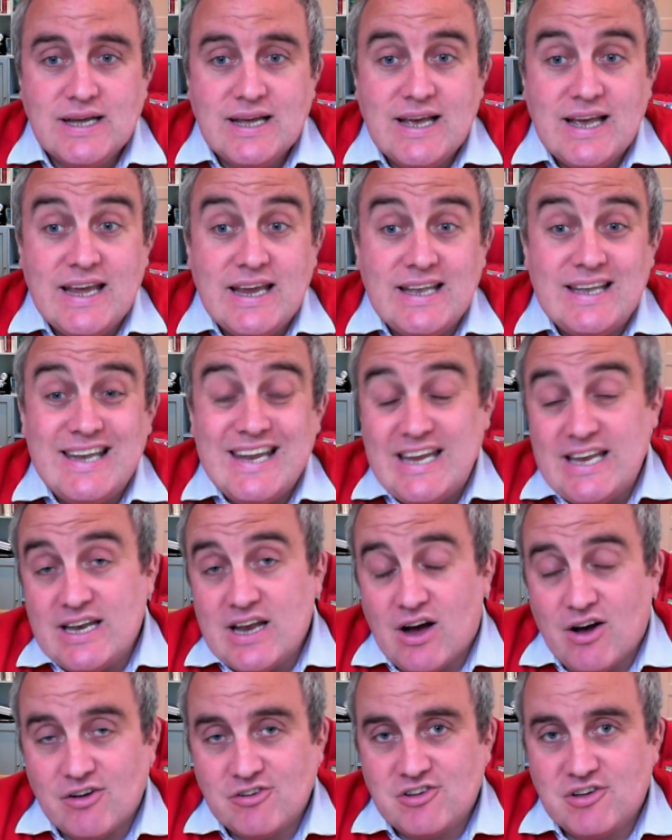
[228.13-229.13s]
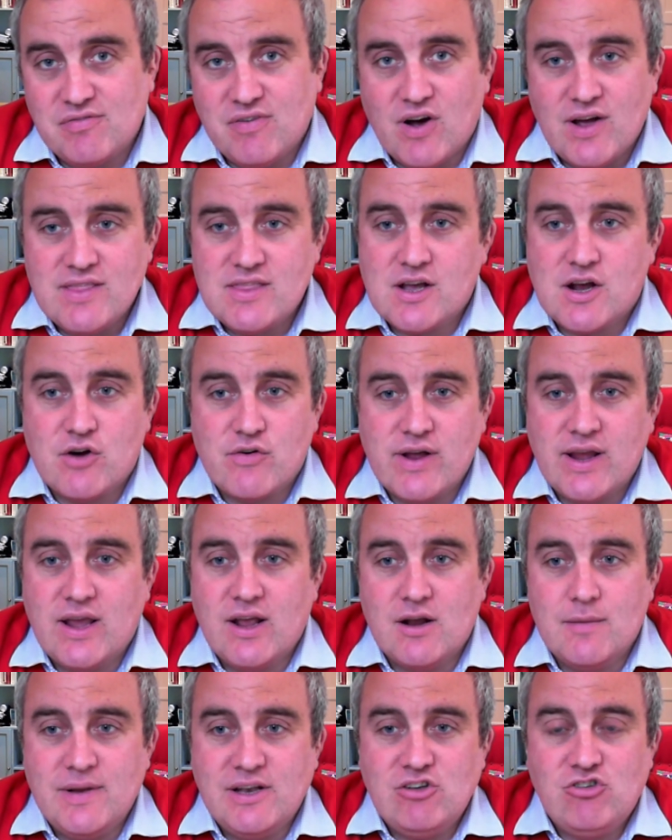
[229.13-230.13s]
He denazified the
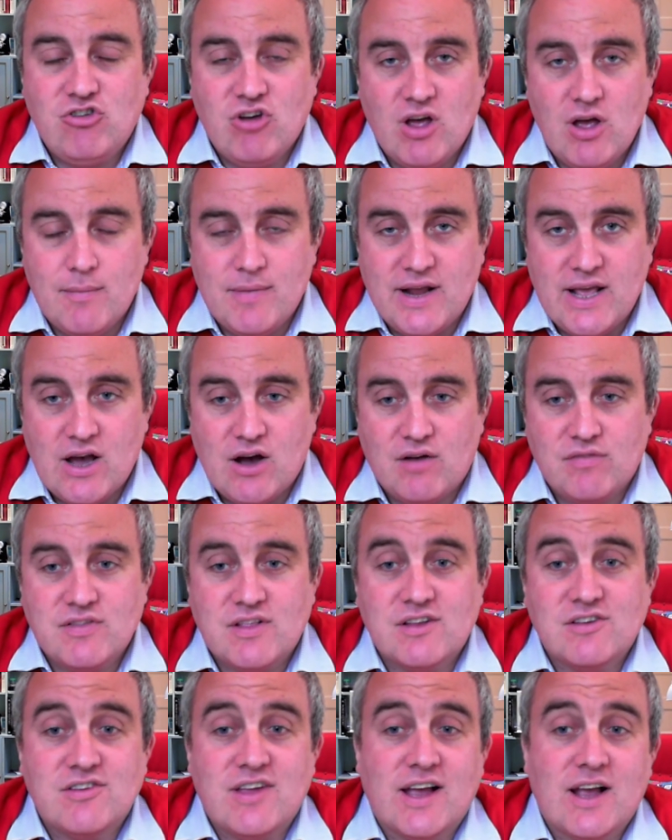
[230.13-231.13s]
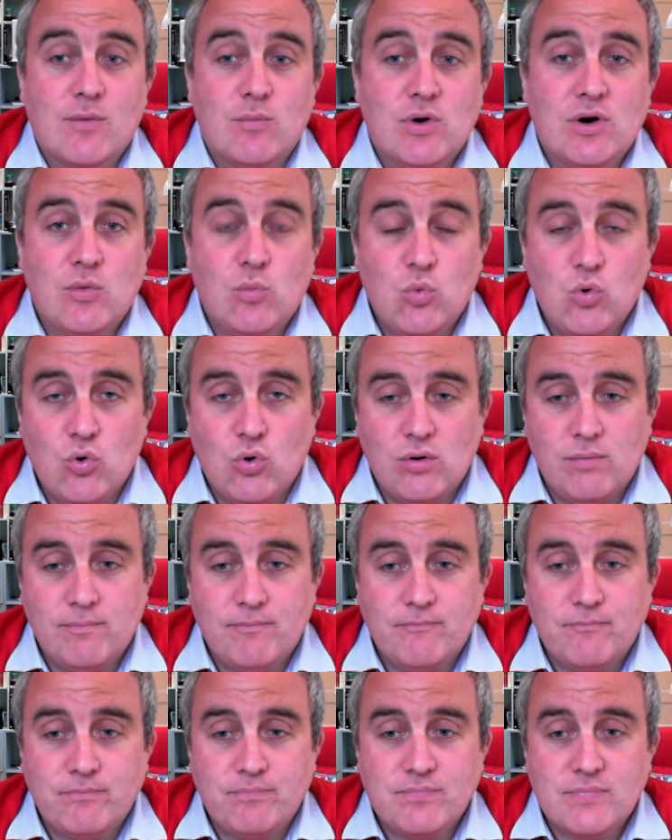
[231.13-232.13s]
curriculum in Germany after the Second World War.
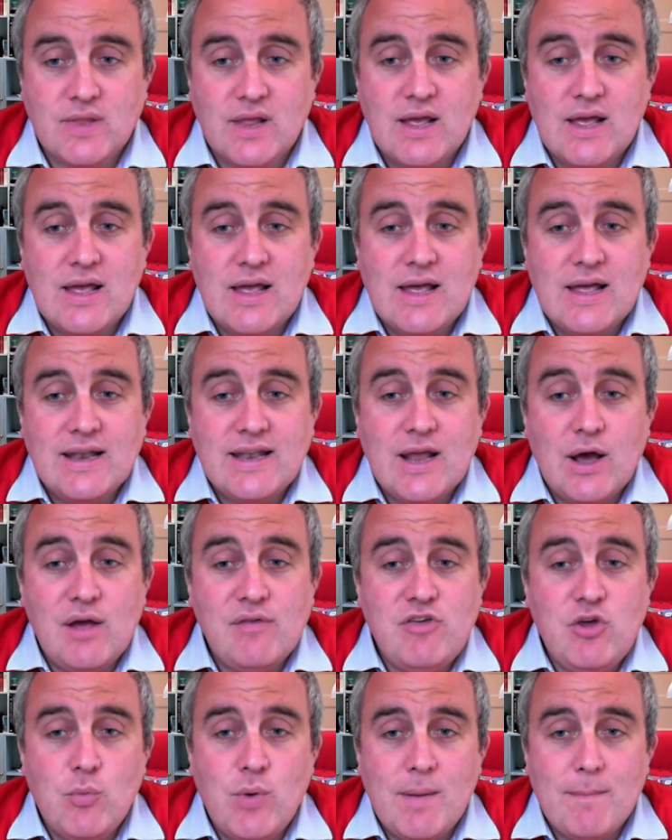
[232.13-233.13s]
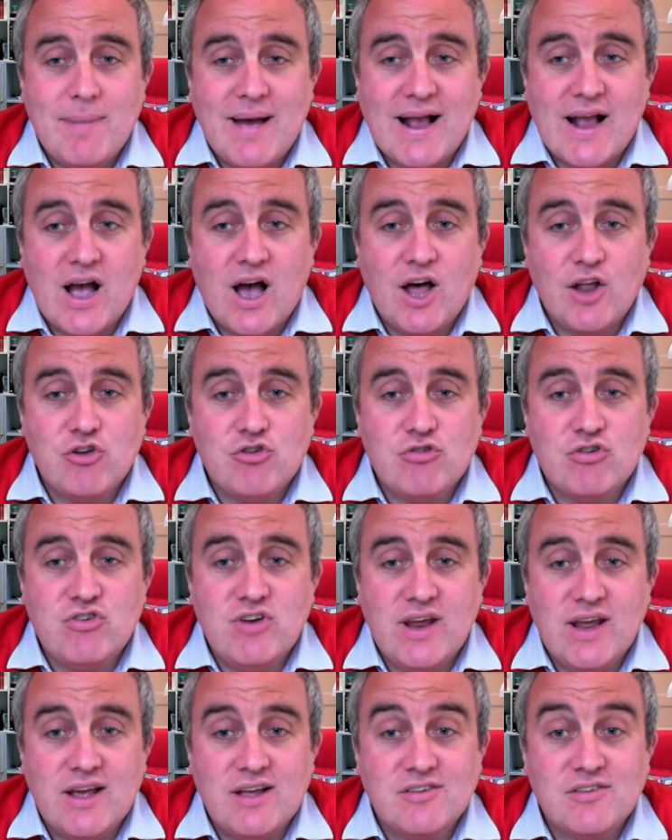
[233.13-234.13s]
Now, if you went back 100
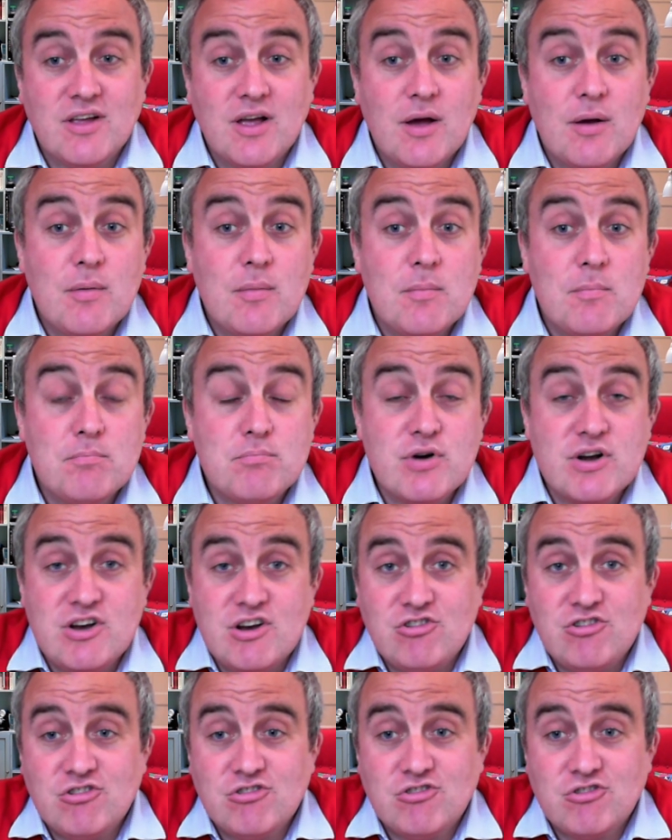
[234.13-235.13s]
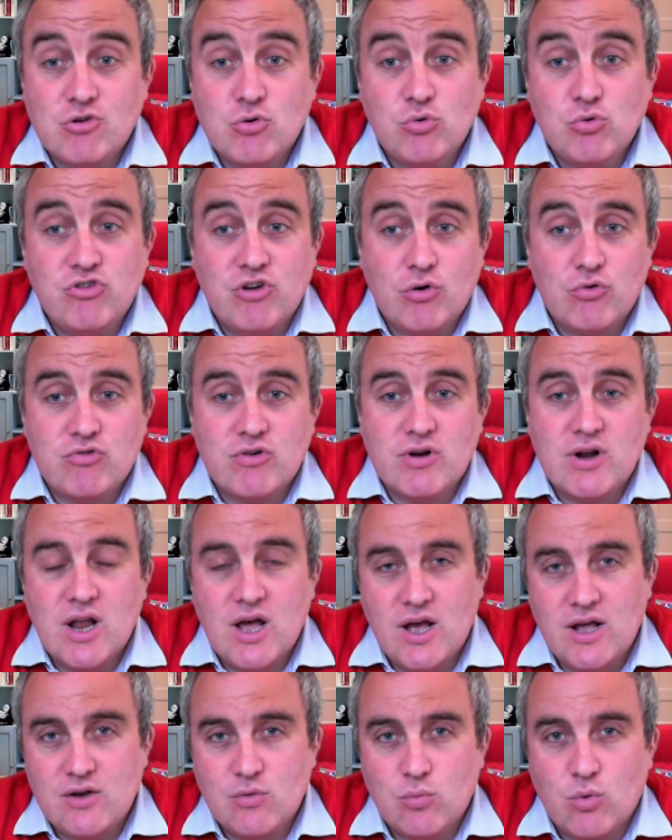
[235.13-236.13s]
years, British schoolchildren
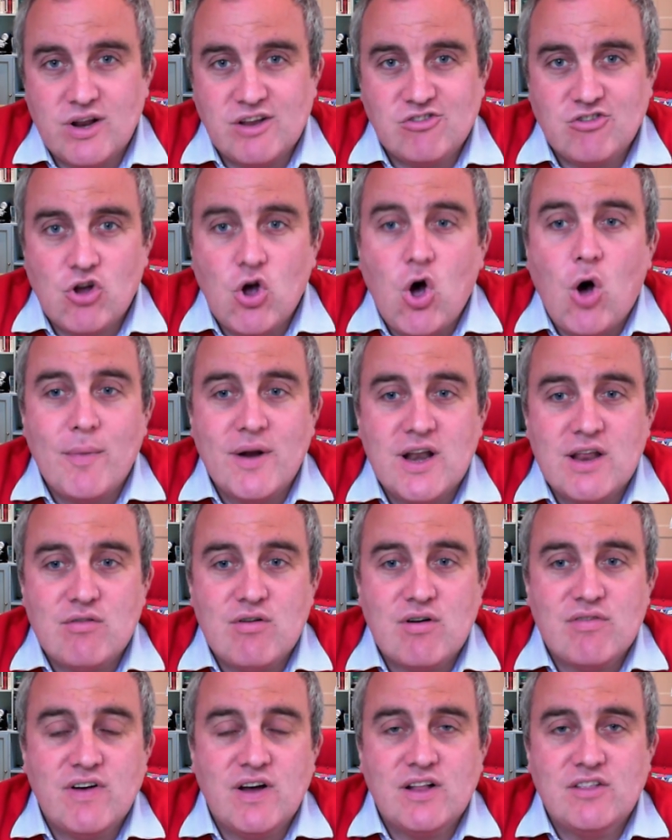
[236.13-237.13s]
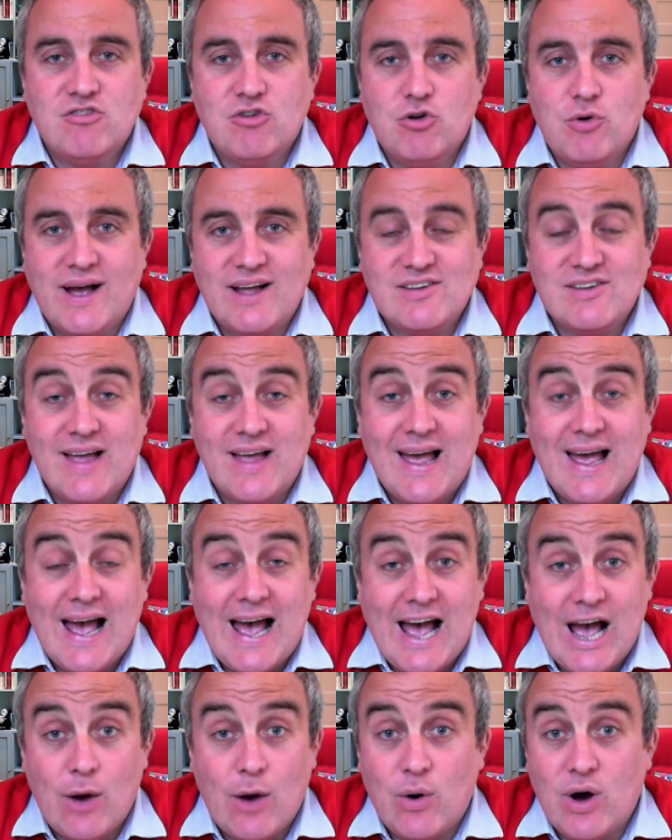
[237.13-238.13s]
learned what is commonly referred to as
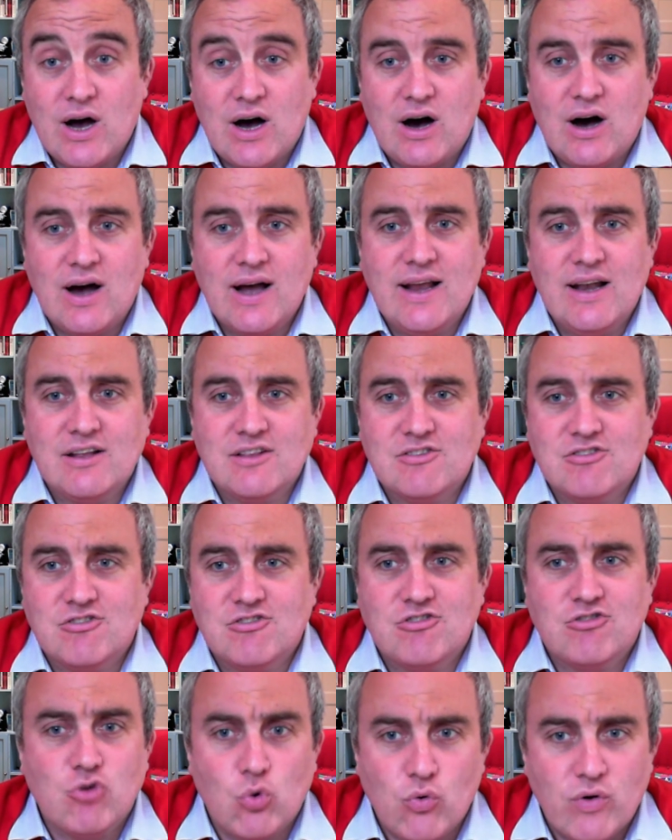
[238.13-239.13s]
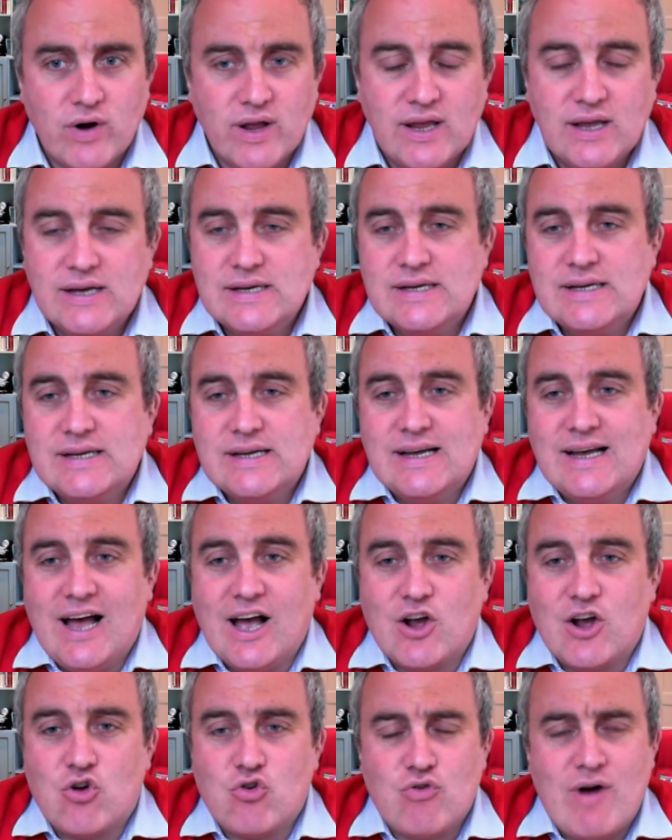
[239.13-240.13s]
our island story, a
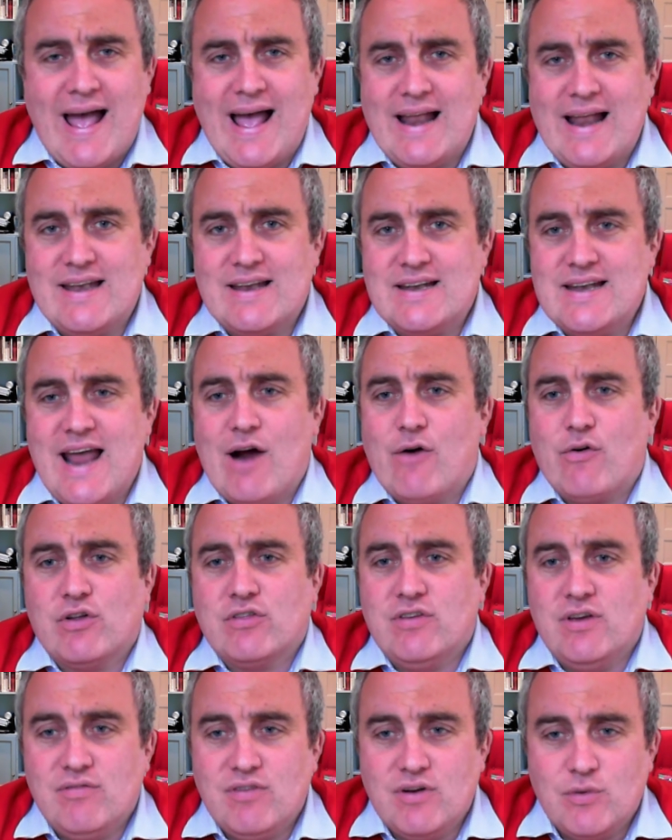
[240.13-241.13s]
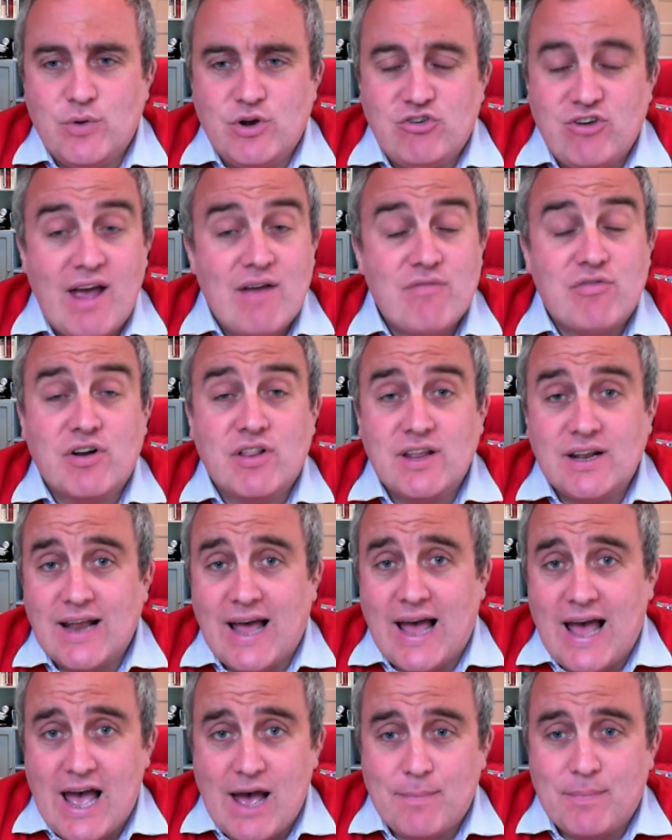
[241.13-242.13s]
grand narrative in which everything that
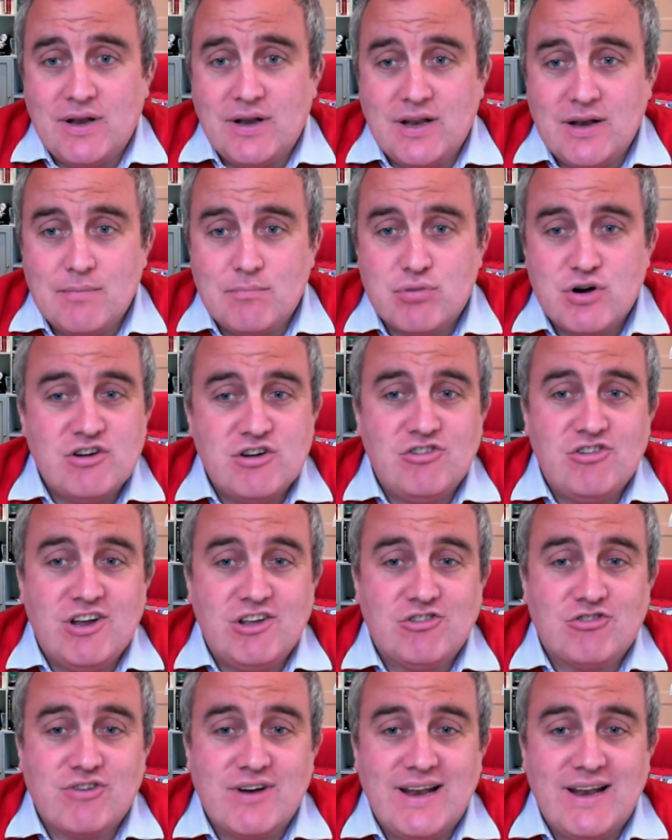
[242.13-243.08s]
happened in British history